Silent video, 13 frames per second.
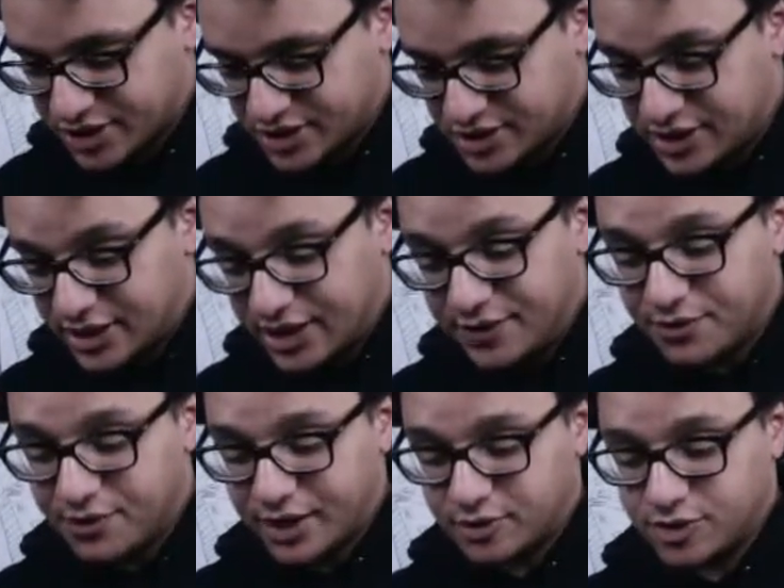and see
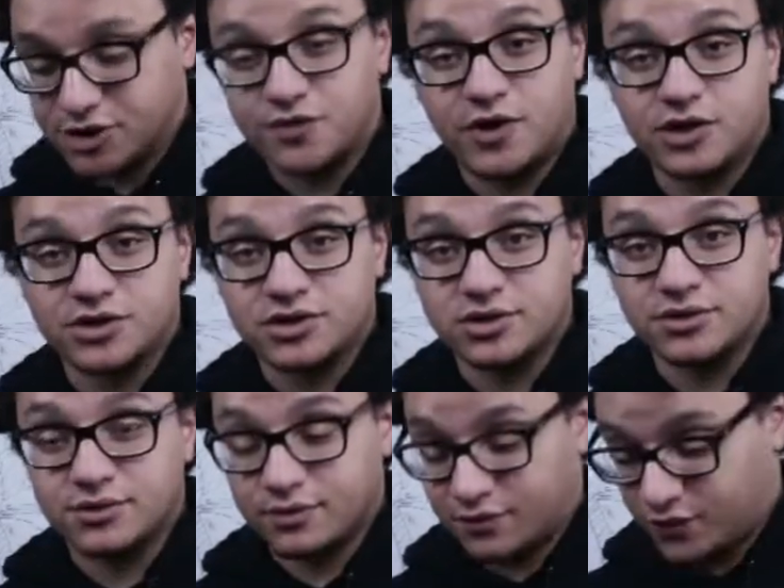Ethan and Chris fall asleep,
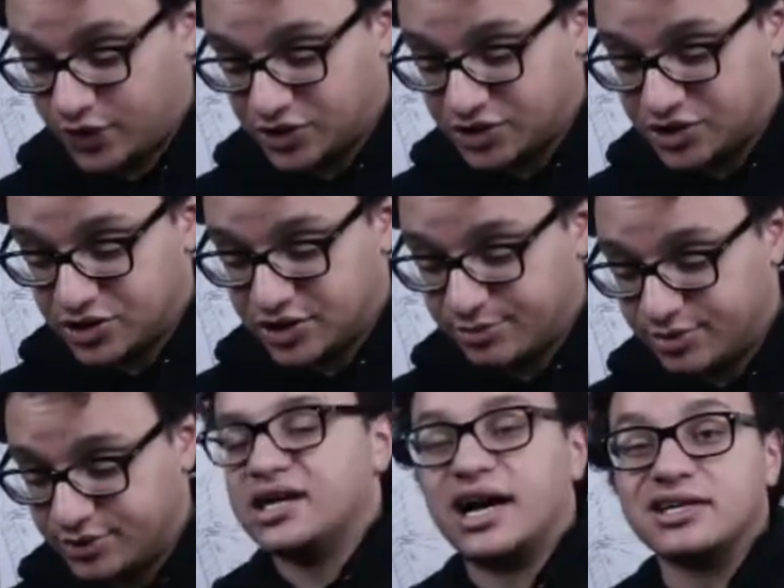fast asleep.
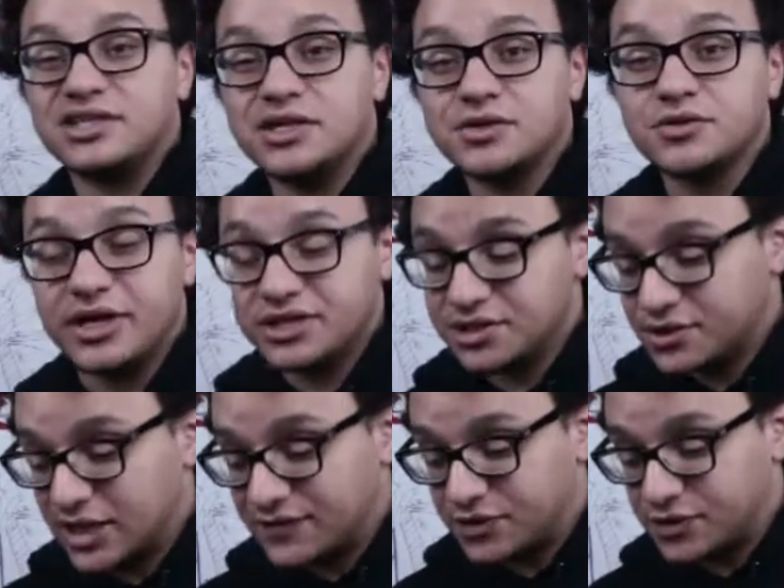I tell Grayson
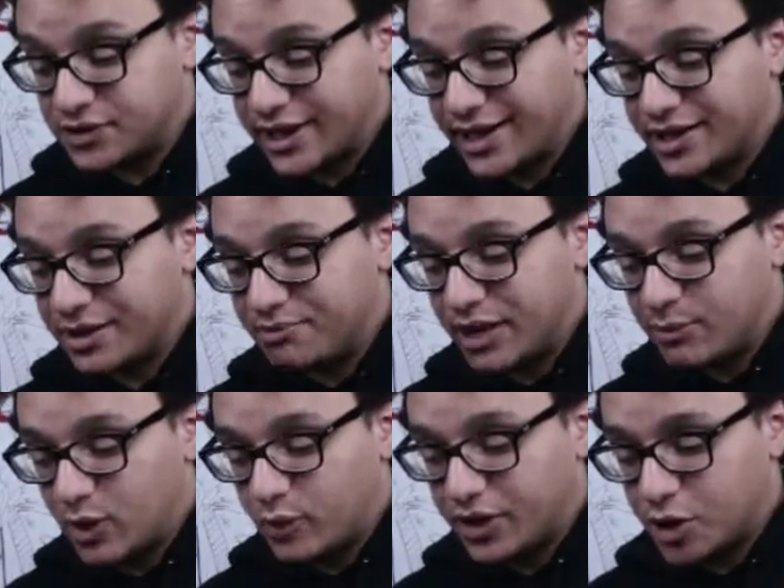to have a good night and make
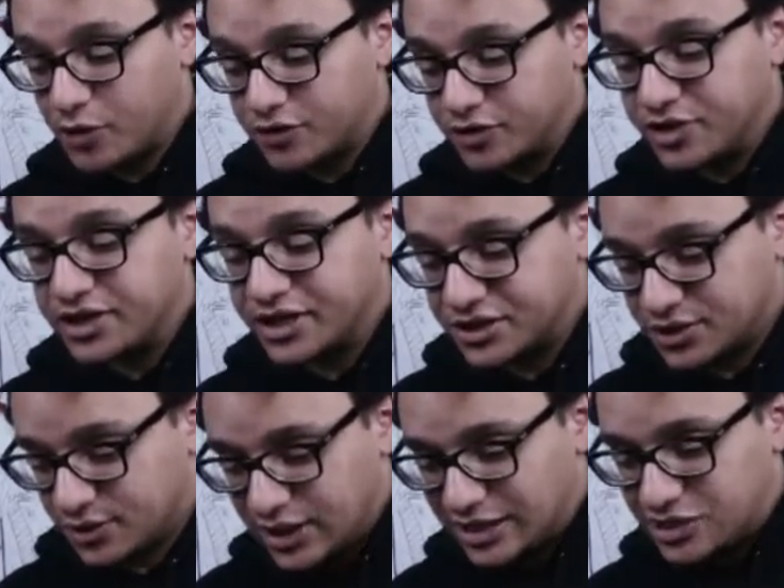my way over to the
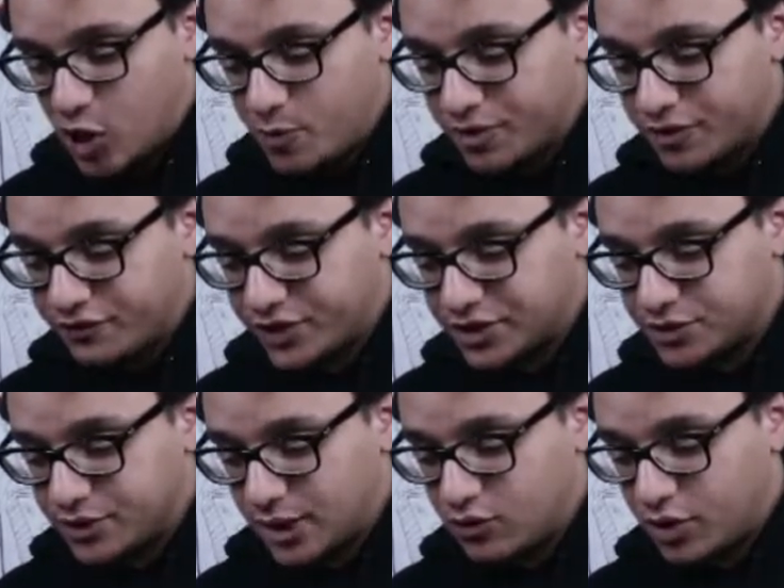kitchen. As I open the fridge to
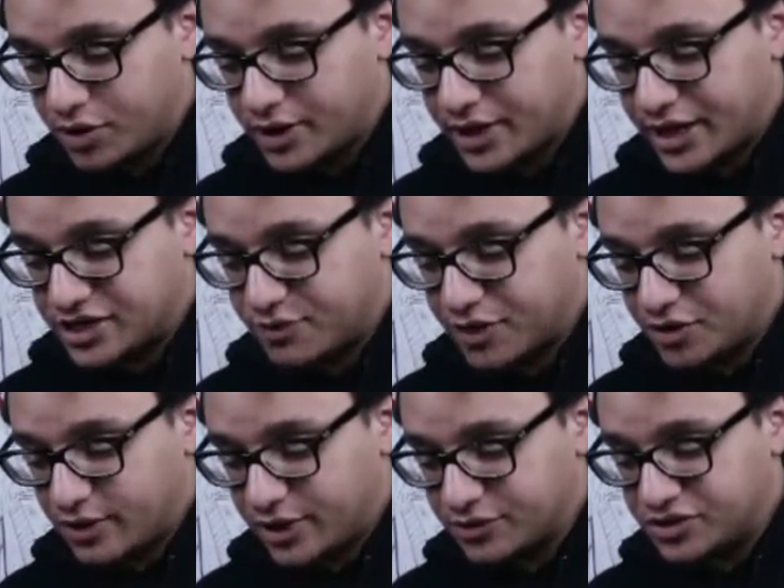grab water, I spin
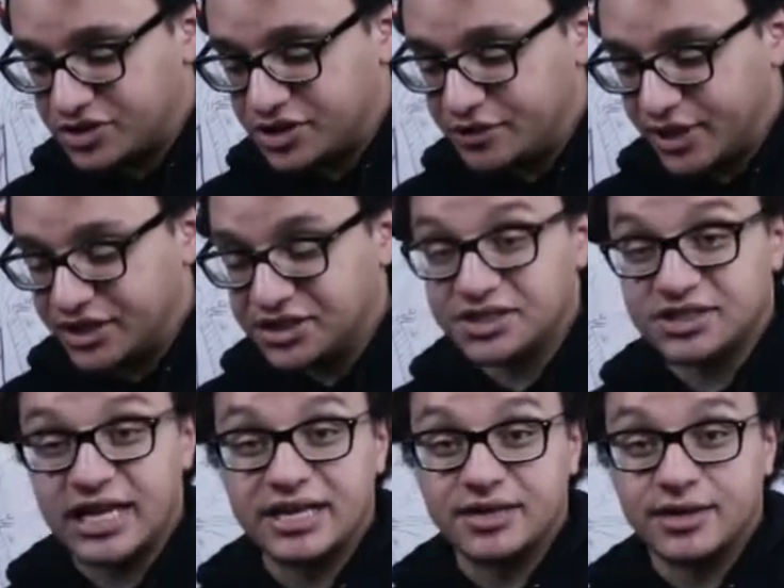around to see Grayson
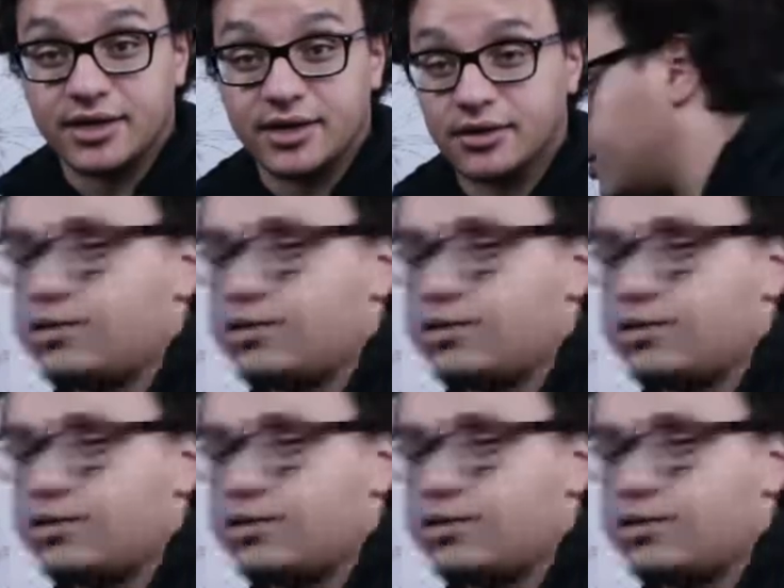standing there.